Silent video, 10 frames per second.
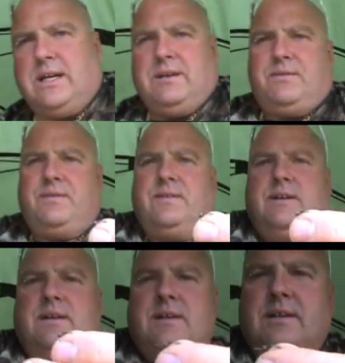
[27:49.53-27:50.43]
I have.
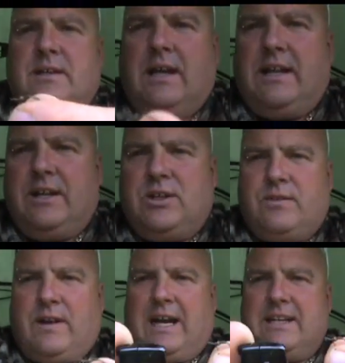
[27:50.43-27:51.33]
And then
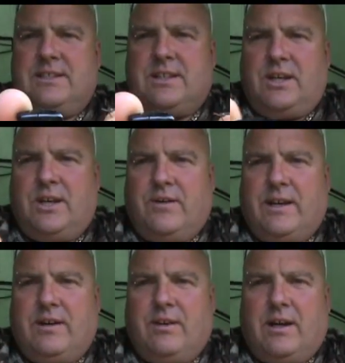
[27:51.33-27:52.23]
just for added
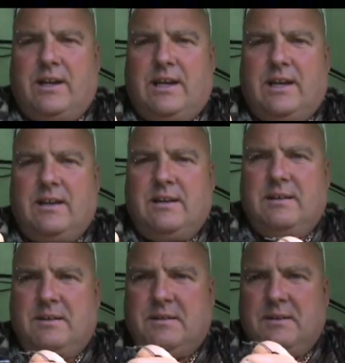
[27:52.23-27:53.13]
security, right, yeah,
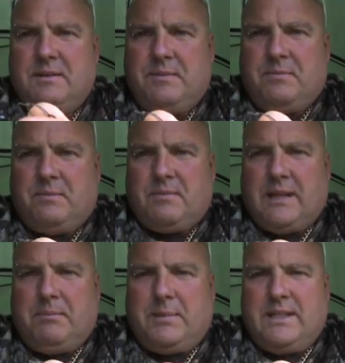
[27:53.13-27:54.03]

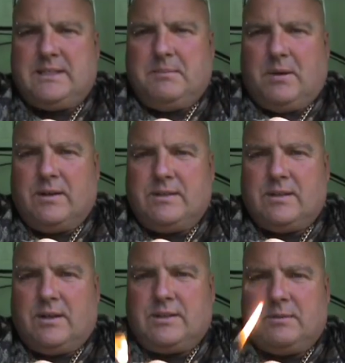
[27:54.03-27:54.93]
and peace of
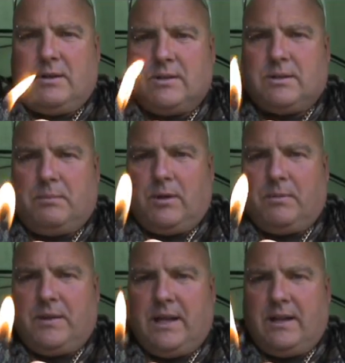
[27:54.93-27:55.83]
mind, I just like to
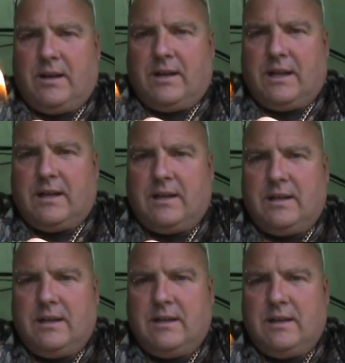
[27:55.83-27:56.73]
blob the end like that.
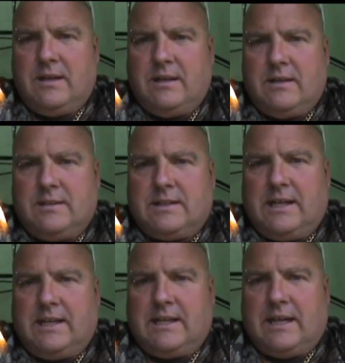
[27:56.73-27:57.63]

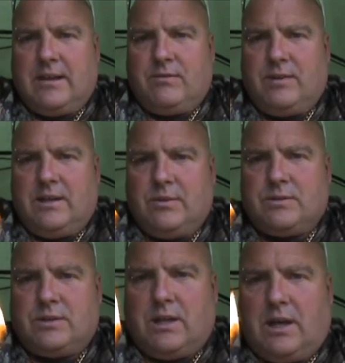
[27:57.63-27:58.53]
Take it down real
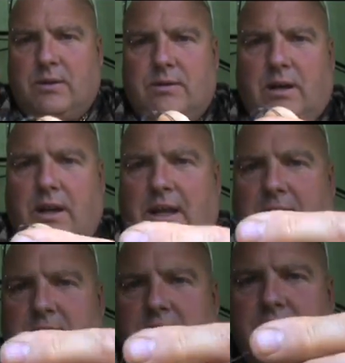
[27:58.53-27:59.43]
slow, like
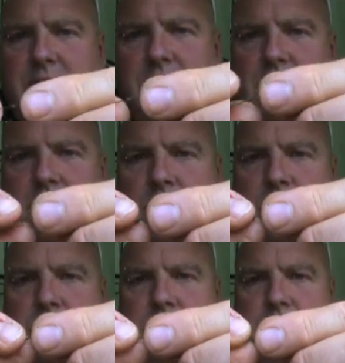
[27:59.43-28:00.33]
that.
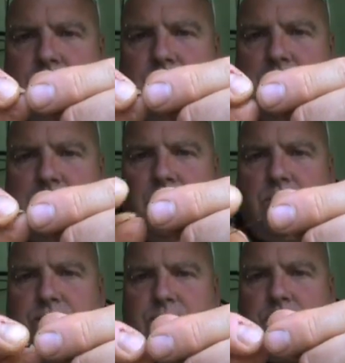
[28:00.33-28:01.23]
Just round it
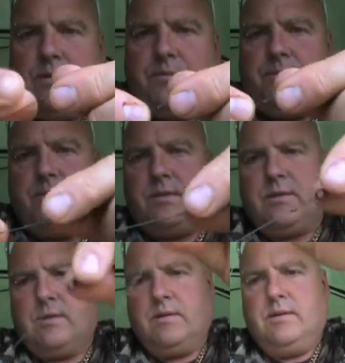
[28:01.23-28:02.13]
off.
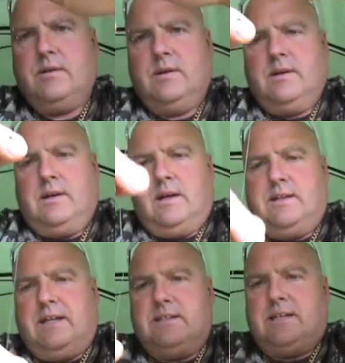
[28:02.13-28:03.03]

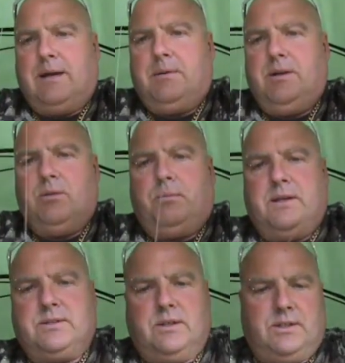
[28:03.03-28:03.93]
And then there's a couple of little
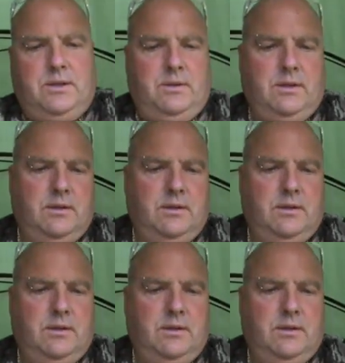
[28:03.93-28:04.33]
bits I do.